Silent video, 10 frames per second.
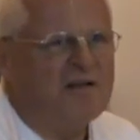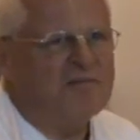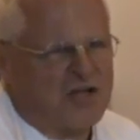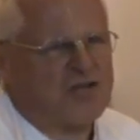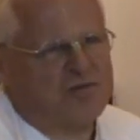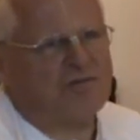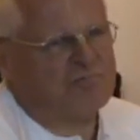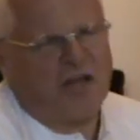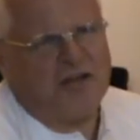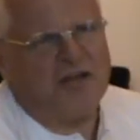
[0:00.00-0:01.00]
just
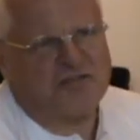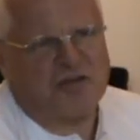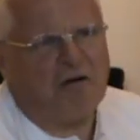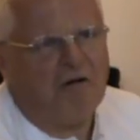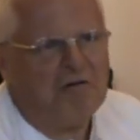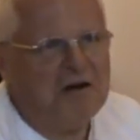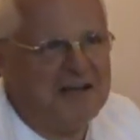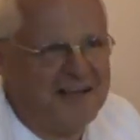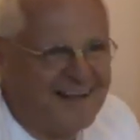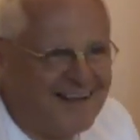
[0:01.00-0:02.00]
10 years ago.
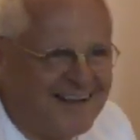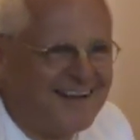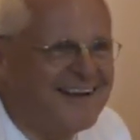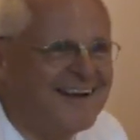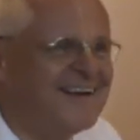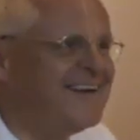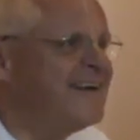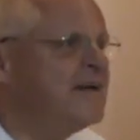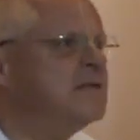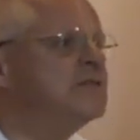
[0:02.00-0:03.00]

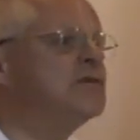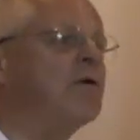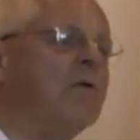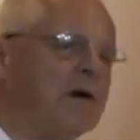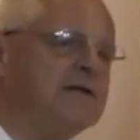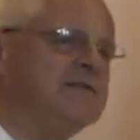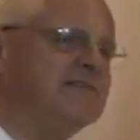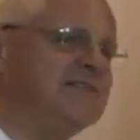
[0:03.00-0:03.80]
So